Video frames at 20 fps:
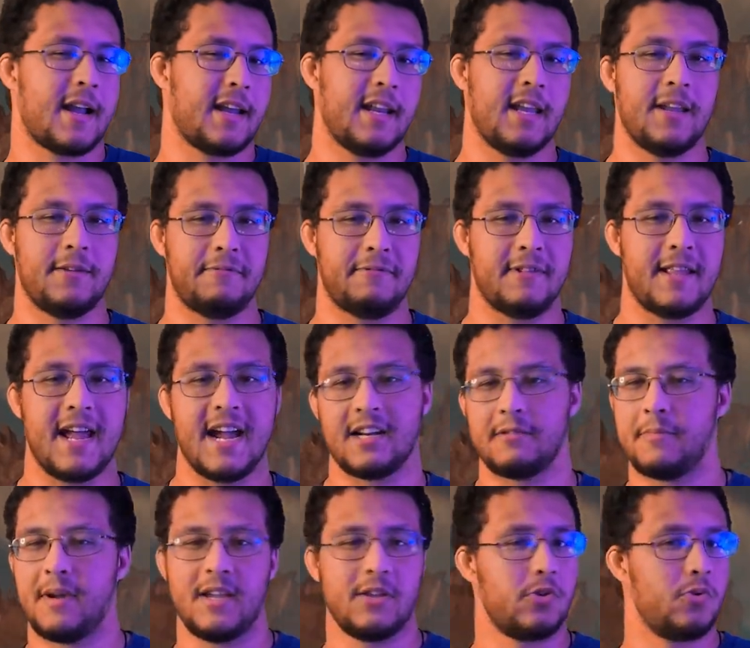it's not going to get
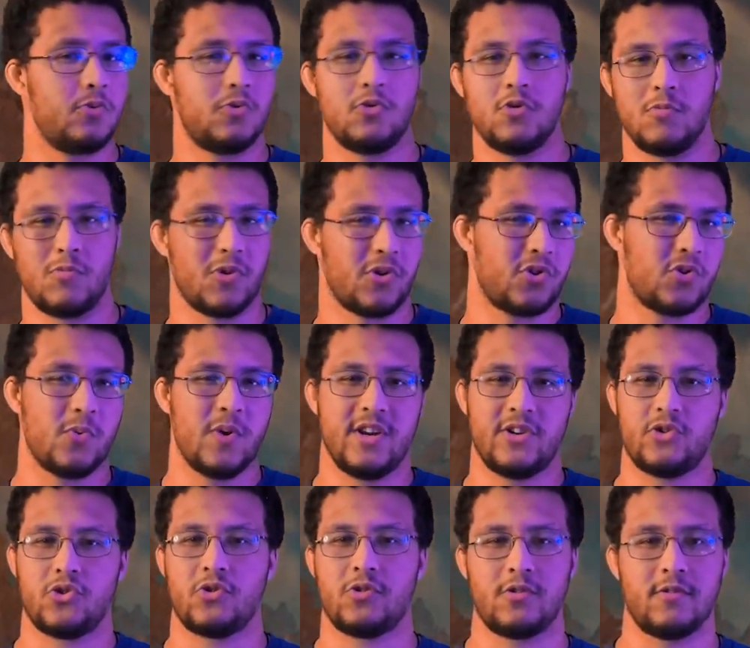flagged by YouTube or
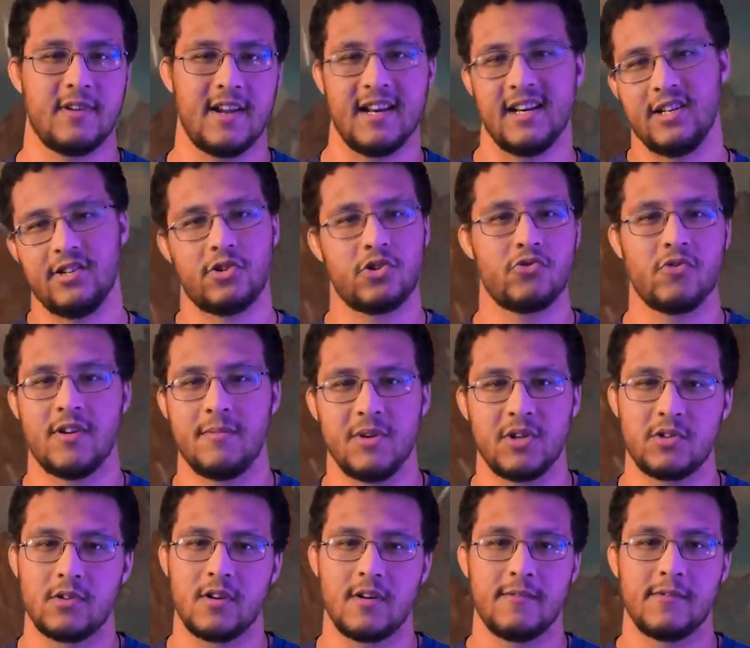Twitch or any
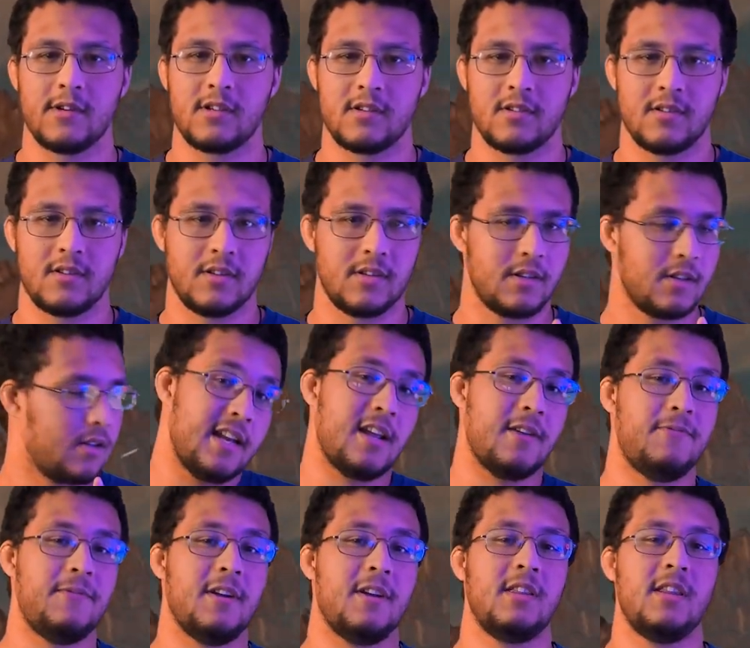streaming service.
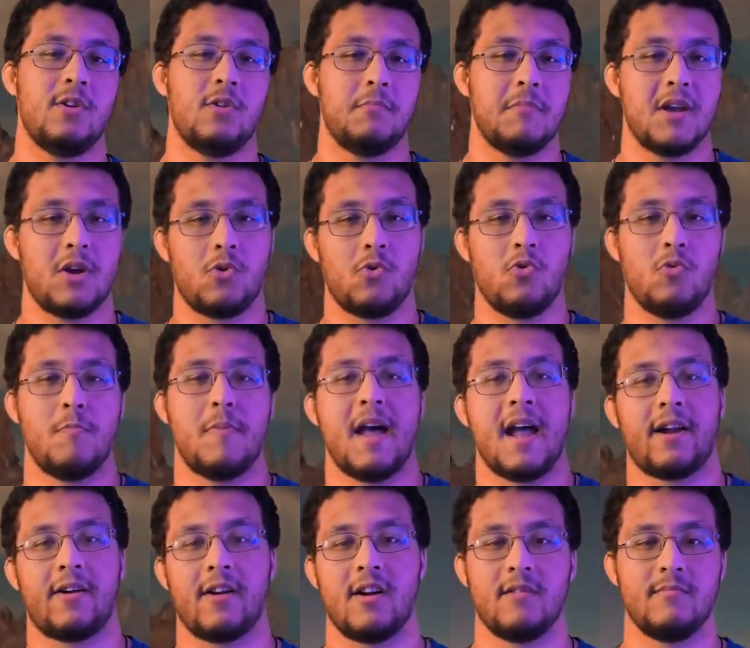And I figured they would make cool
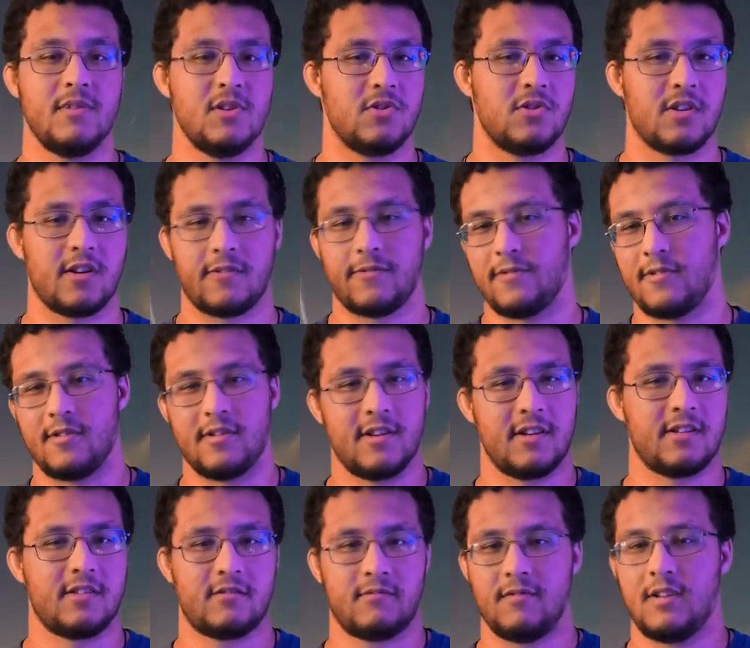background music for
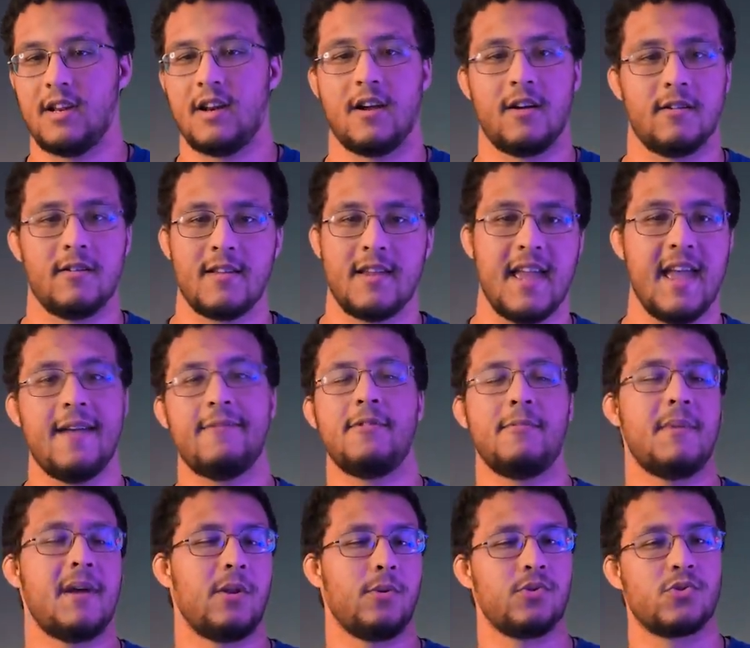this, you know,
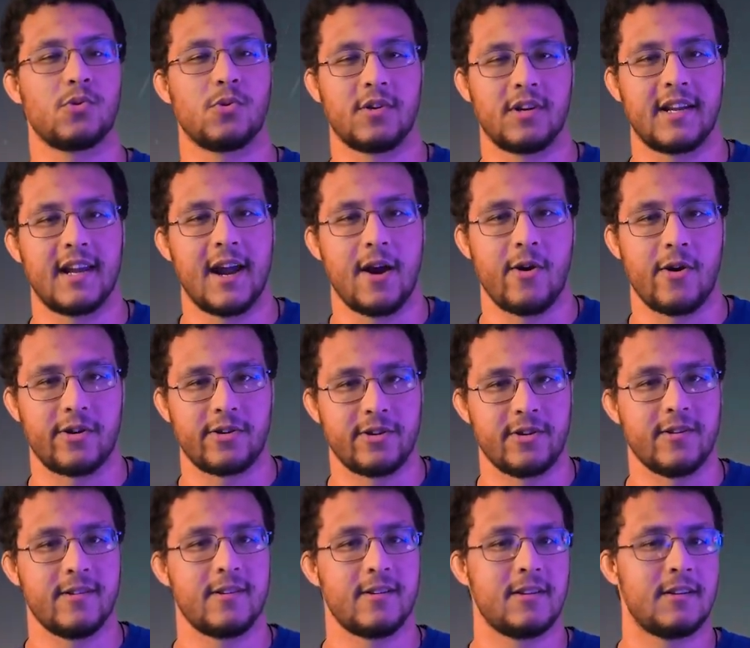heavy metal sort of
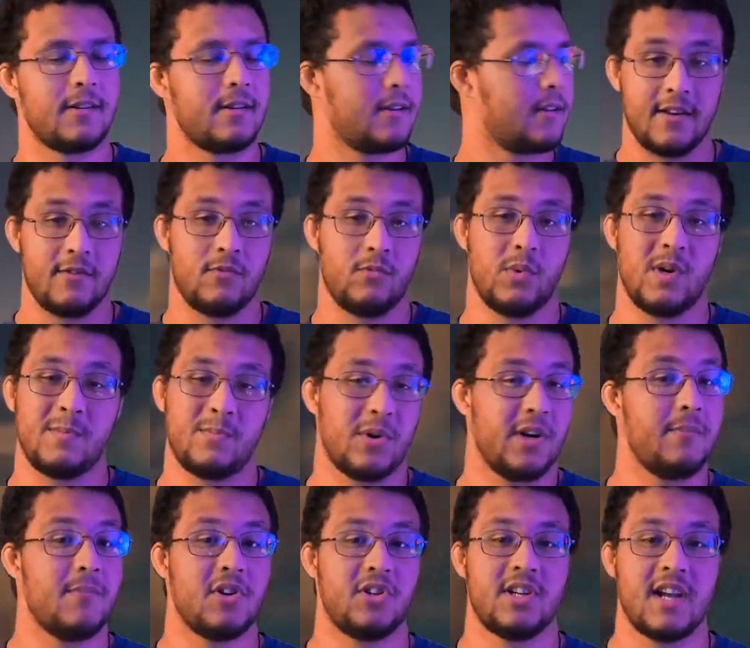character. And
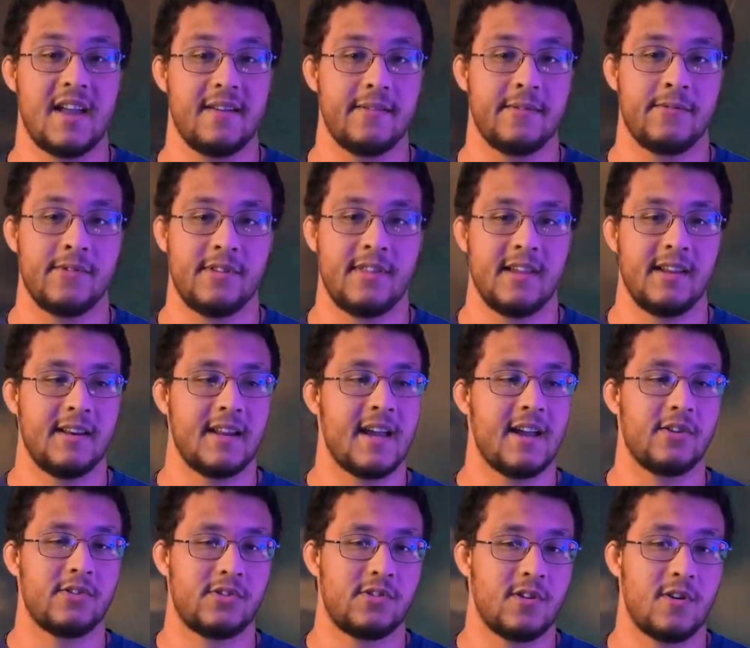we pretty much have
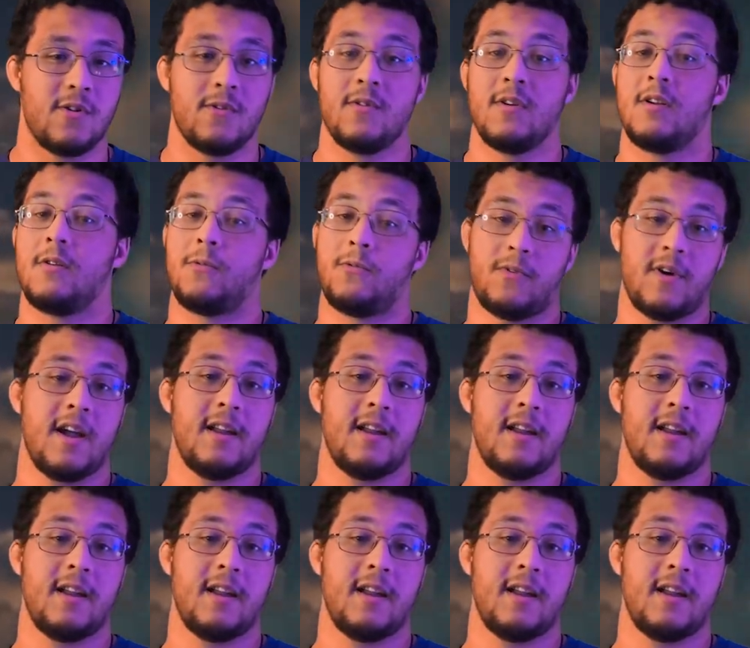everything now, so